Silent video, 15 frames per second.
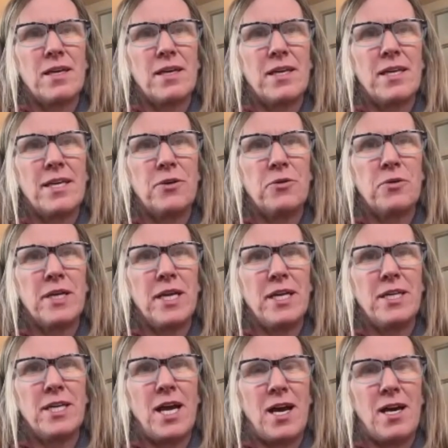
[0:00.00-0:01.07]
he
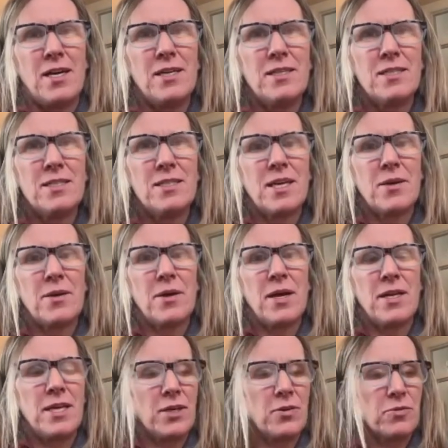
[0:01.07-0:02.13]
created us,
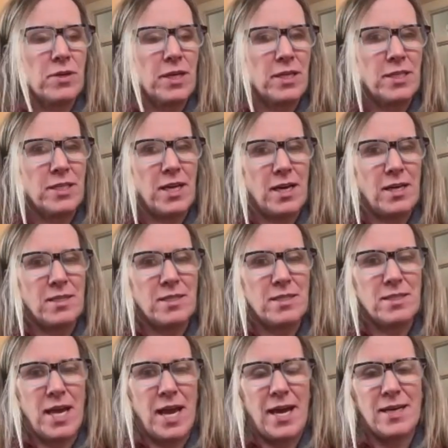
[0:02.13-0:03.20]
and he created
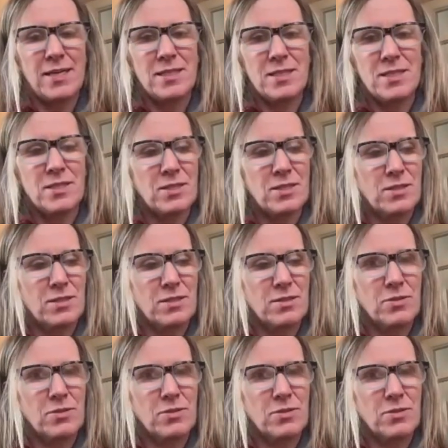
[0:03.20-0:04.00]
us as